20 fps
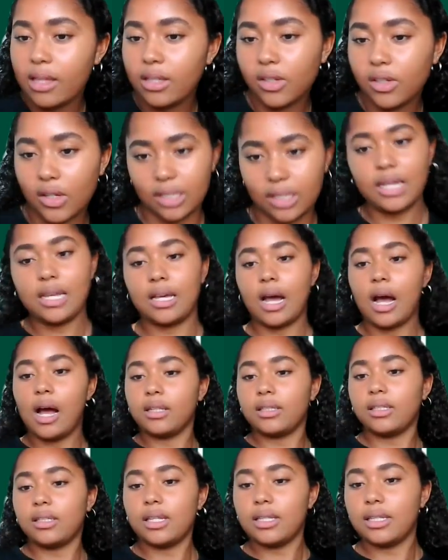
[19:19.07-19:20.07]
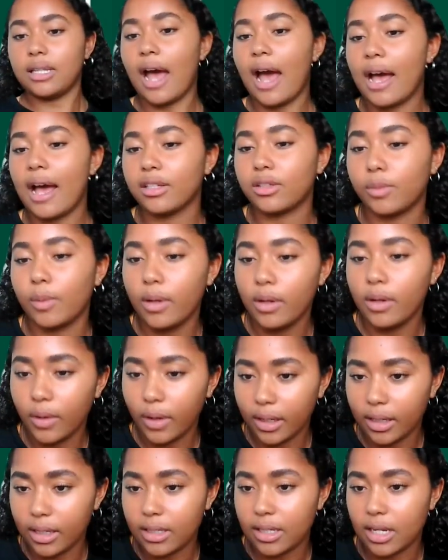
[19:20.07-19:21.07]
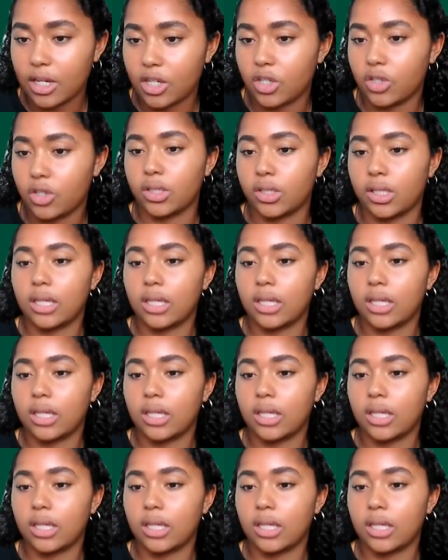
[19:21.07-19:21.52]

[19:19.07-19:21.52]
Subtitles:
So I see Constance asks, what organizational